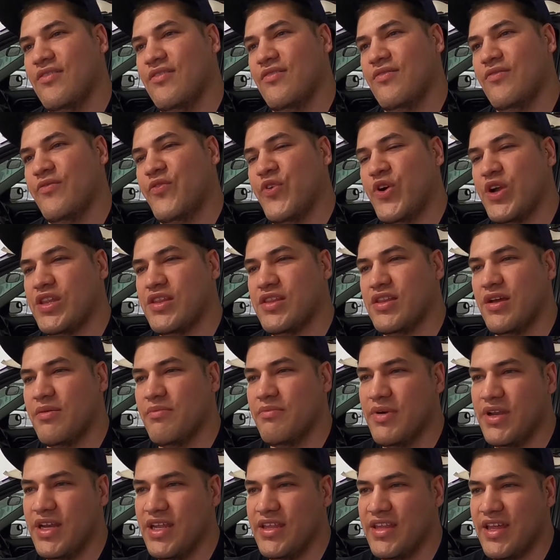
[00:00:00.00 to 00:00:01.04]
for
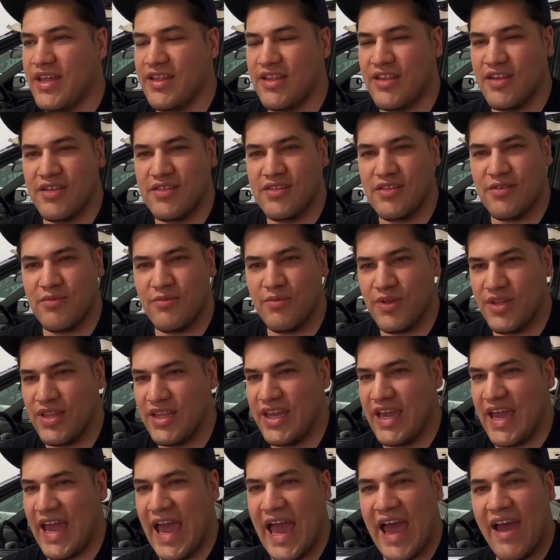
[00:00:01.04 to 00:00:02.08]
somebody that doesn't really
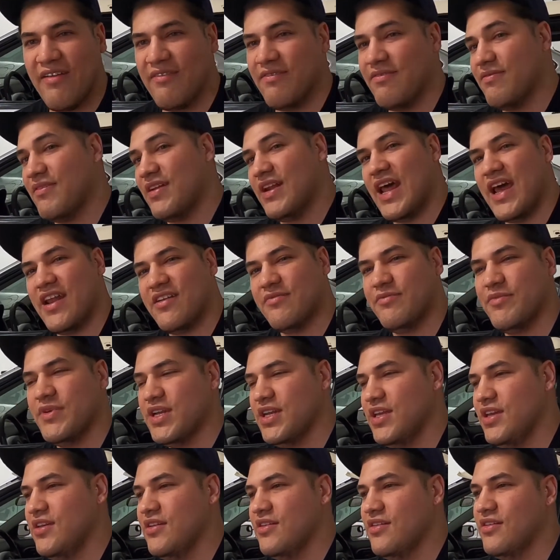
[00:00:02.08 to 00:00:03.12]
have a lot of
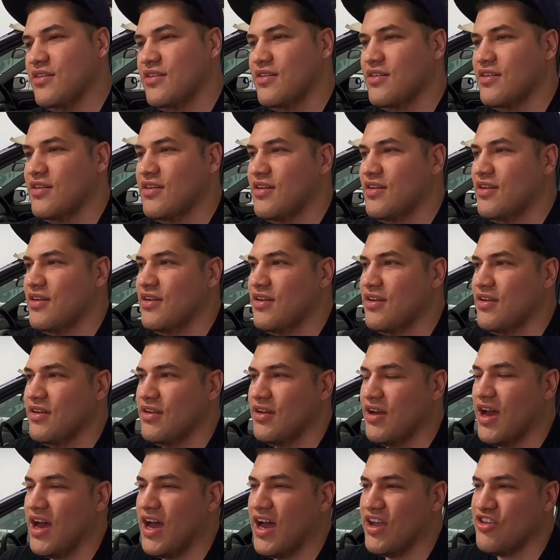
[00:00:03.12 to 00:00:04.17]
money,
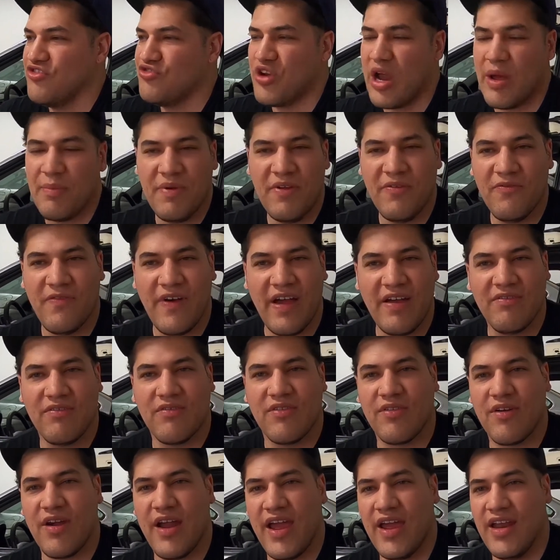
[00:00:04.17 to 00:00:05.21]
dropping
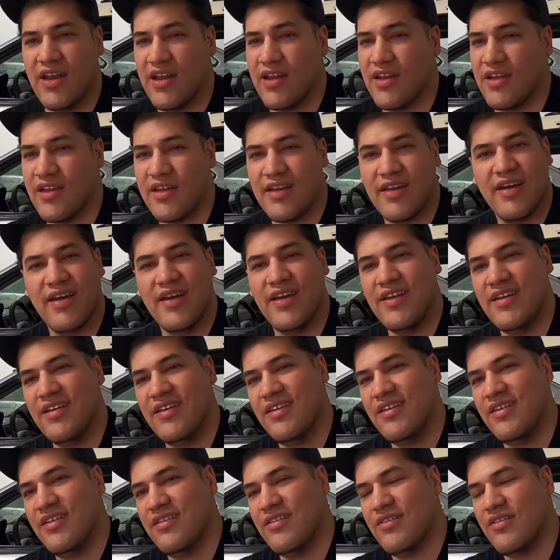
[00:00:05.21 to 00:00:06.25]
$5,000 on a gun
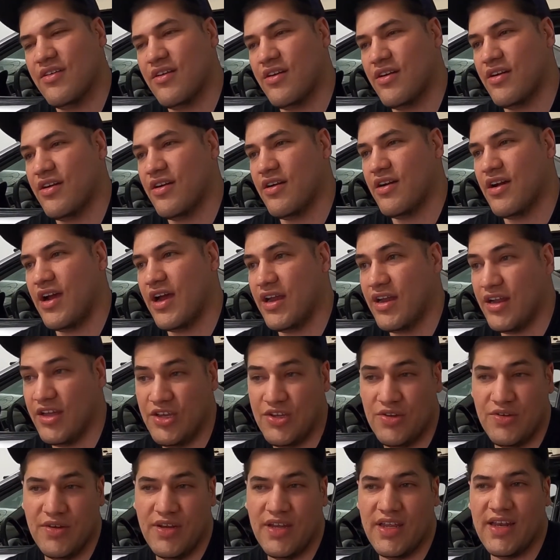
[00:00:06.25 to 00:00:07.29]
or on a
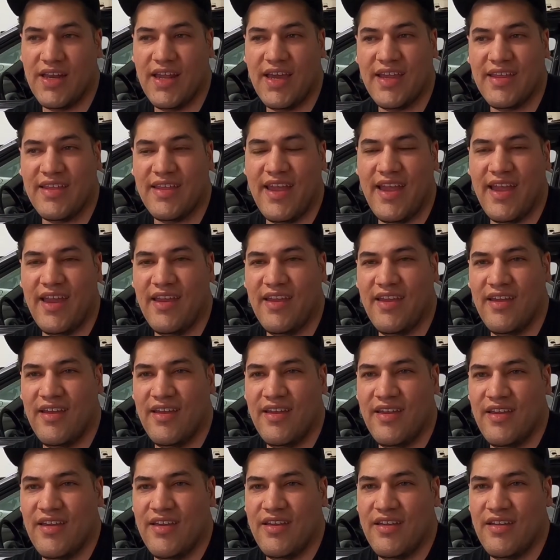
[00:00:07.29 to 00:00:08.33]
unit like that,
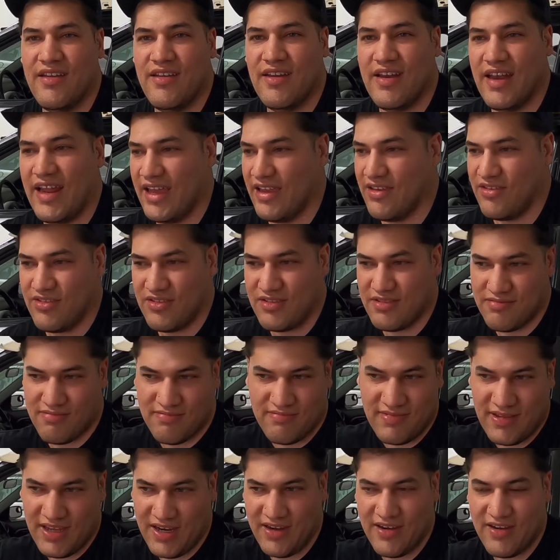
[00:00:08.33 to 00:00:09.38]
like just
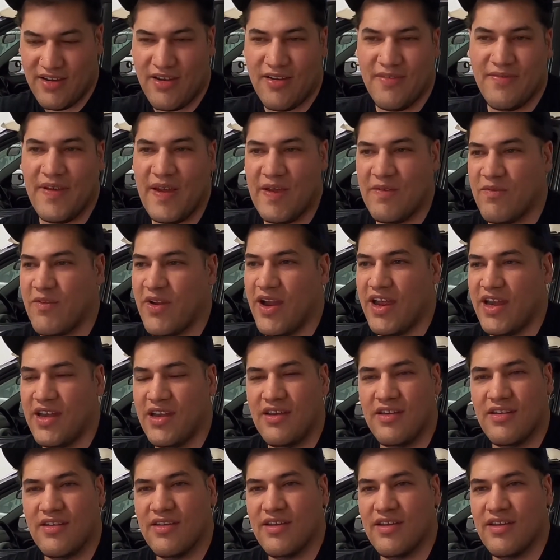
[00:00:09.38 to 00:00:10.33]
here you go, $5,000,